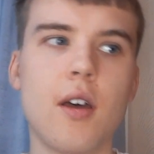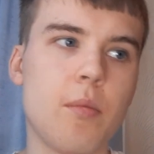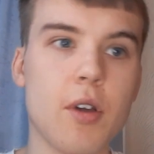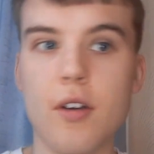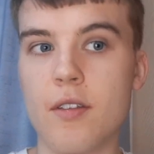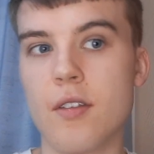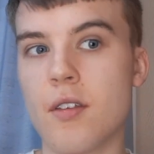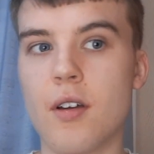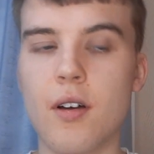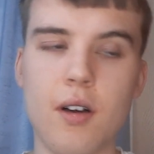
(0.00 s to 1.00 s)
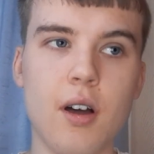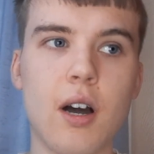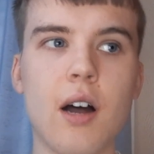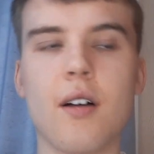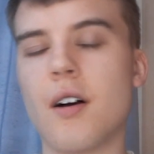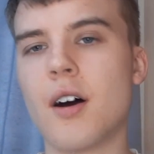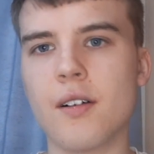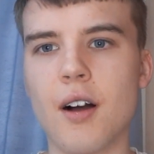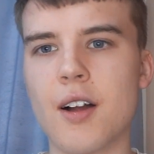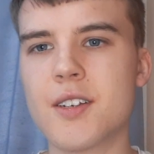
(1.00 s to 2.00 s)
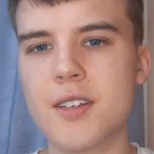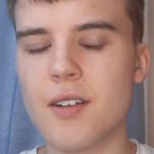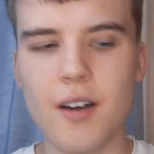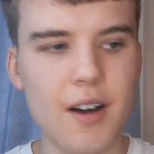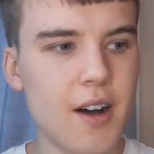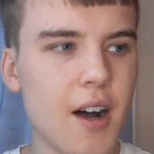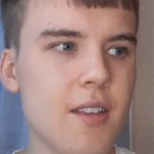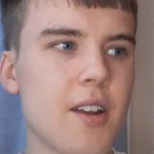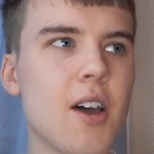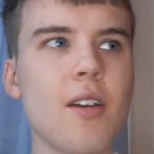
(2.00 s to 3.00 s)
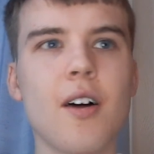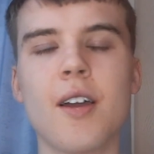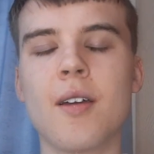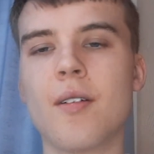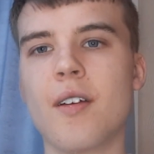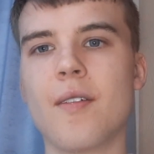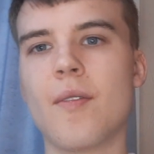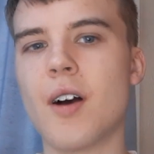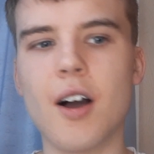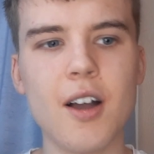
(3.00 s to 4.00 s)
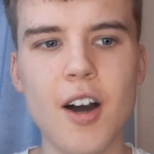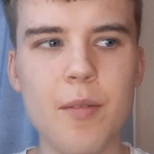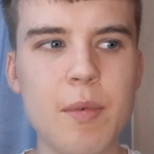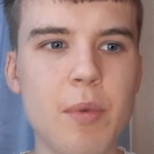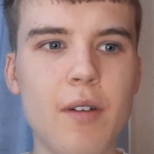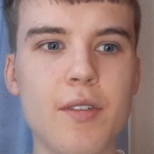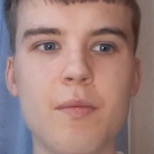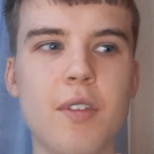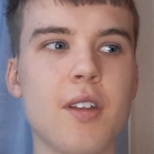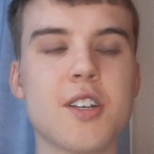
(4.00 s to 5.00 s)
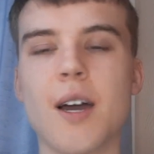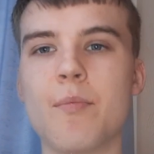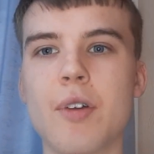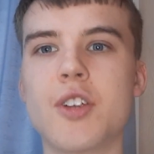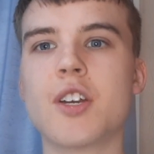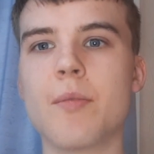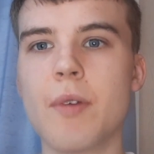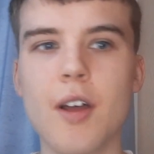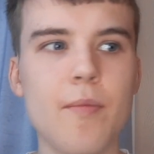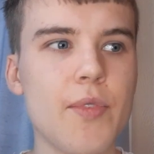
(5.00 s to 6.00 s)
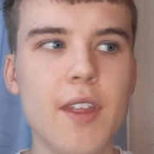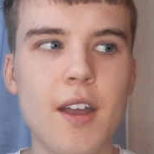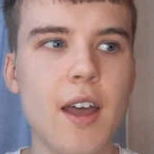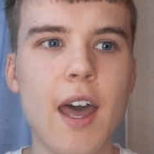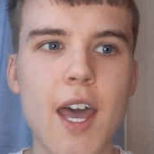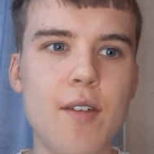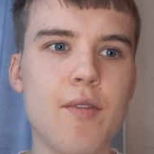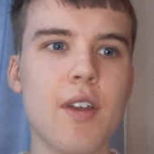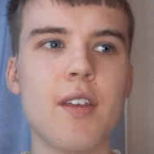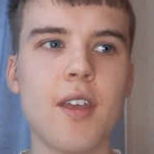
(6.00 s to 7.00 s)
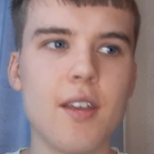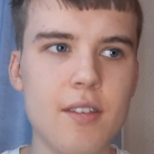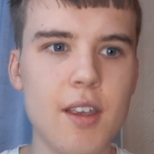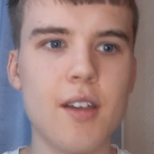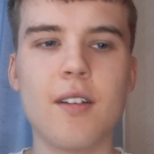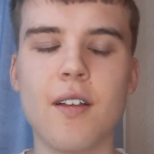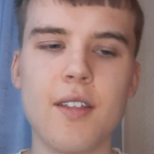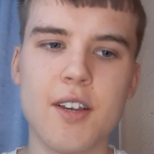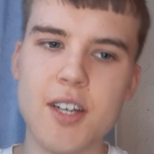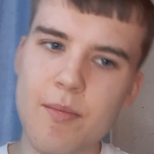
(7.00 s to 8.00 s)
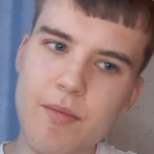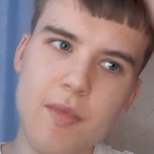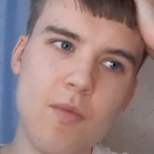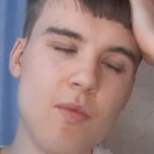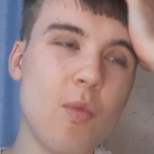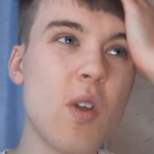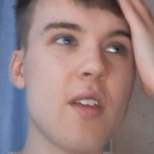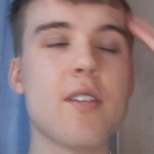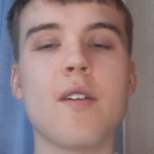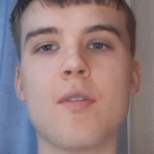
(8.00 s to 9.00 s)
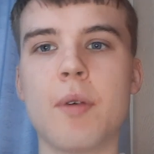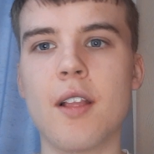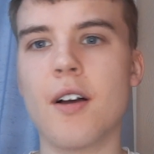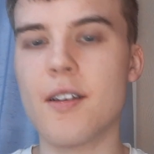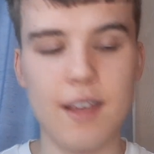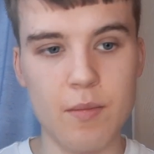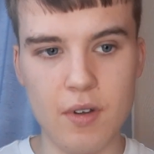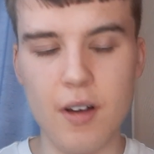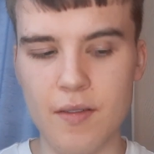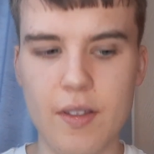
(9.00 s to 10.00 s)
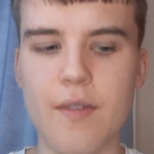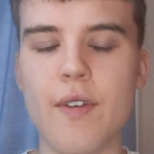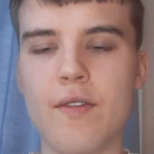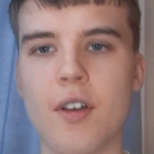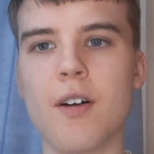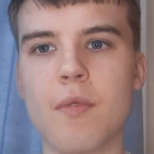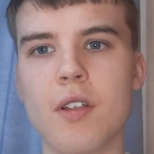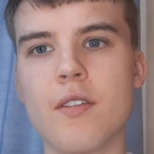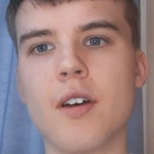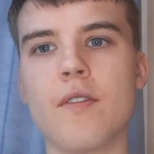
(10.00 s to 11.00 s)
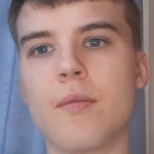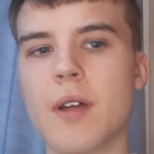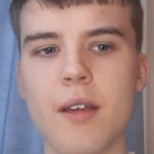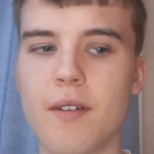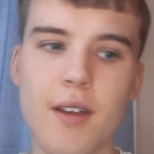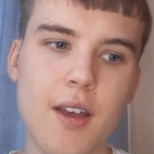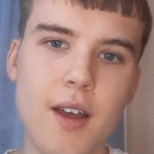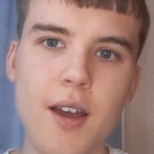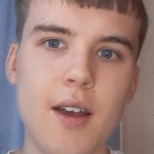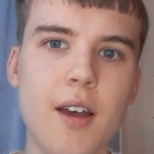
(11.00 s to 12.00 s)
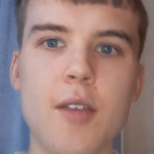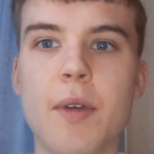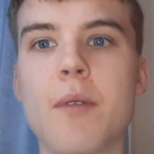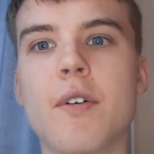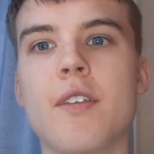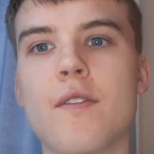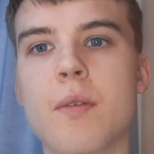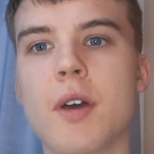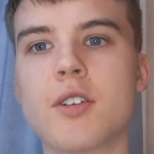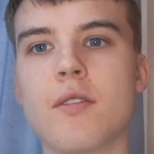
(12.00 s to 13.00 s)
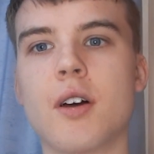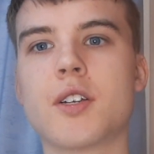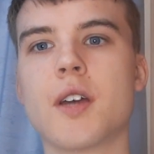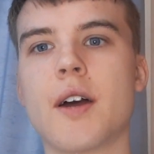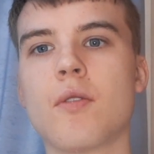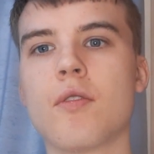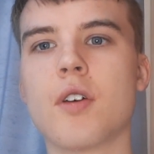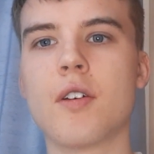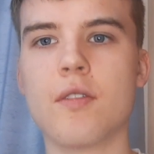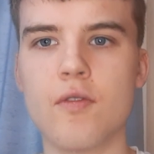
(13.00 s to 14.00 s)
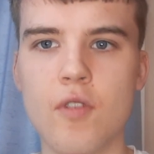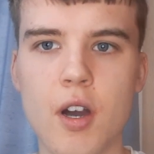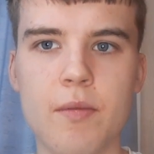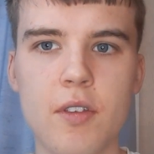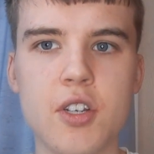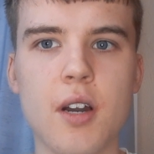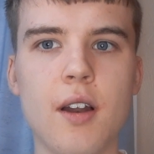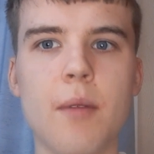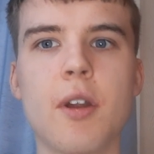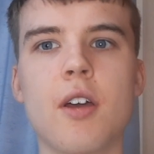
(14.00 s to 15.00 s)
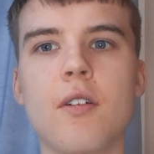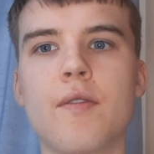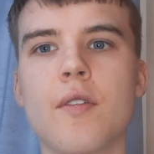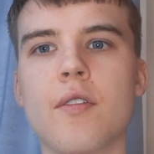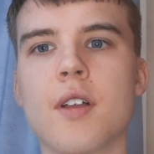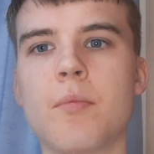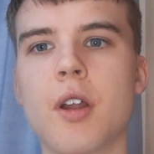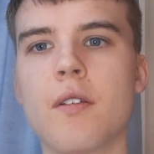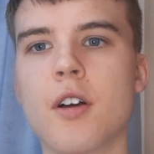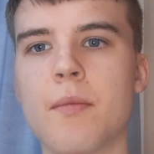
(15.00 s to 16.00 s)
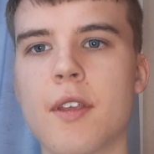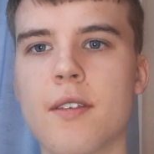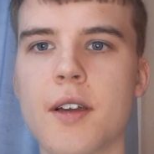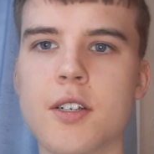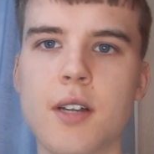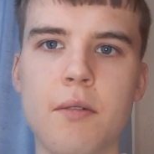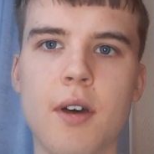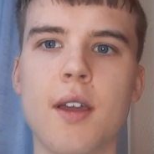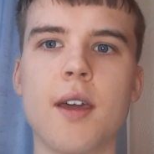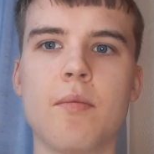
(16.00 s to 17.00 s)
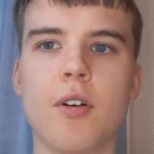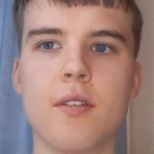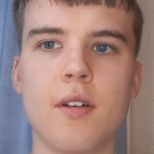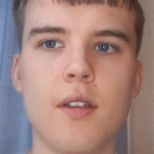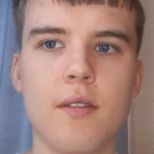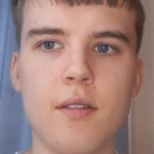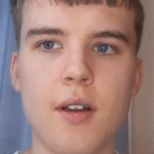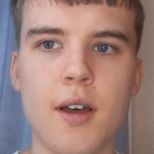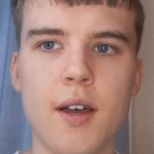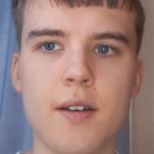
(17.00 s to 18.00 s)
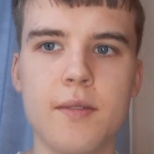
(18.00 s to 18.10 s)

because I I, I just I don't know like I can't be bothered with the championship every single like the champ we deserve to like I said for the fifth time we deserve to be anyway it's been Keep On TV make sure to like share and also subscribe to the channel let me know your thoughts down below in the comment section anyway keep on time see you later